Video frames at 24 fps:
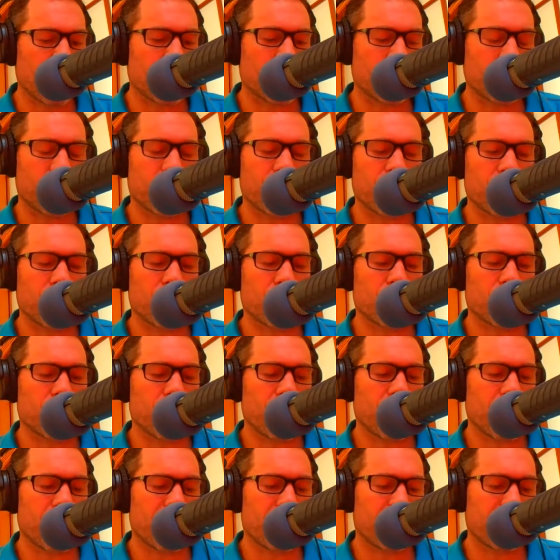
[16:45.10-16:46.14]
distance
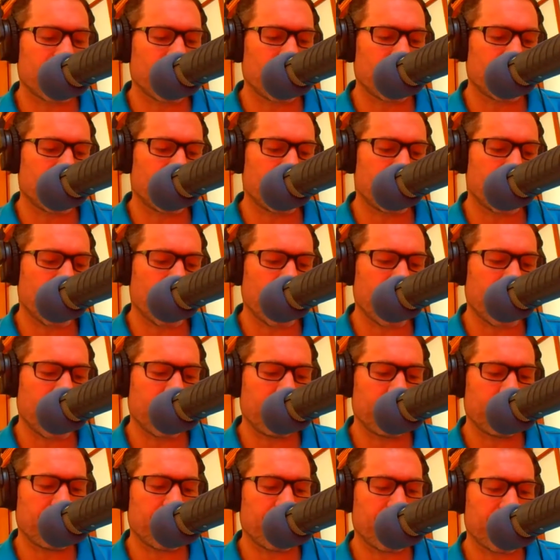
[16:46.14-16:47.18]
triathlon,
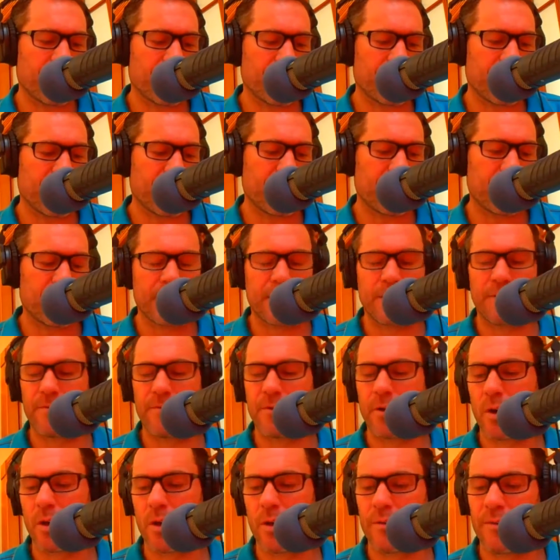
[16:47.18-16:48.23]
there's a tendency for
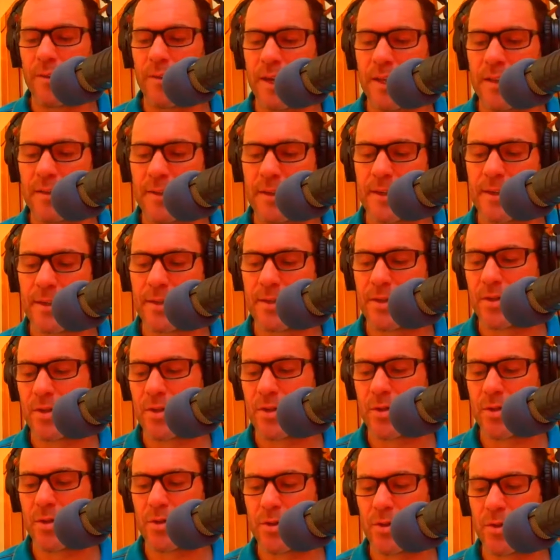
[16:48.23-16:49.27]
a lot of athletes
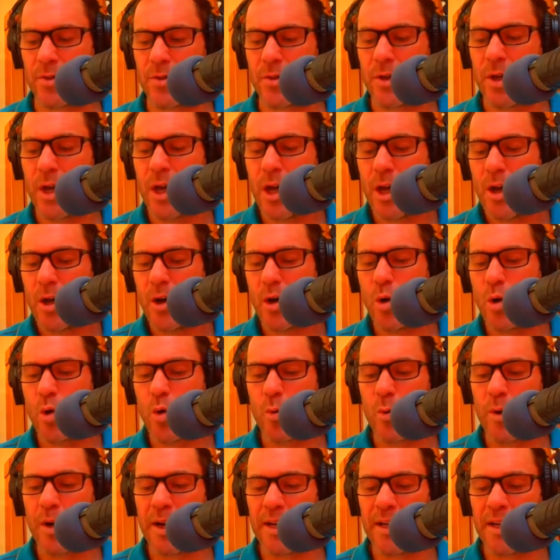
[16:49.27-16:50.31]
to
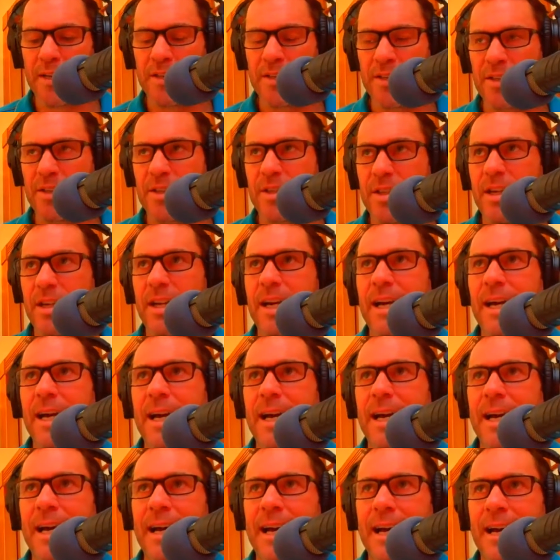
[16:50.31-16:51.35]
always,
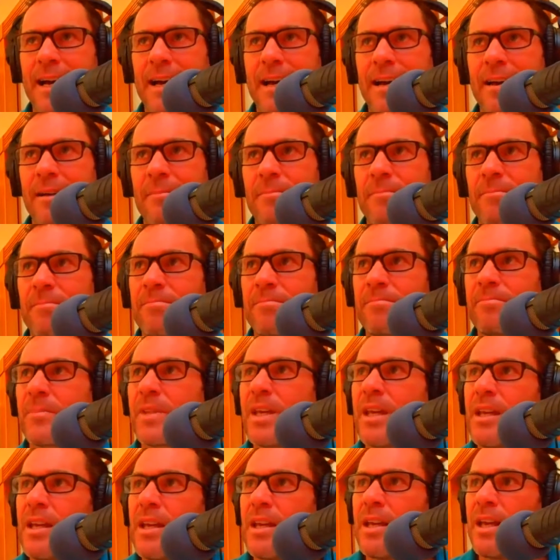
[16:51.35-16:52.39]
how
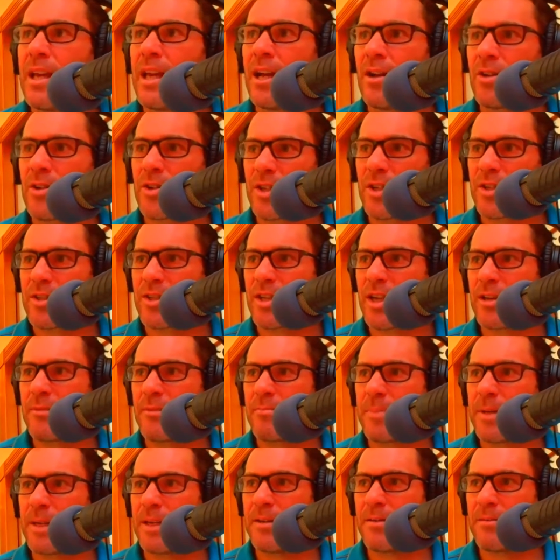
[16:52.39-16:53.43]
shall I say,
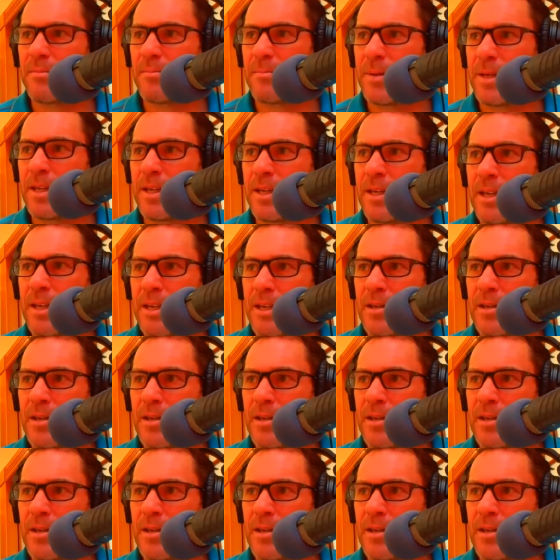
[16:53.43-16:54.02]
be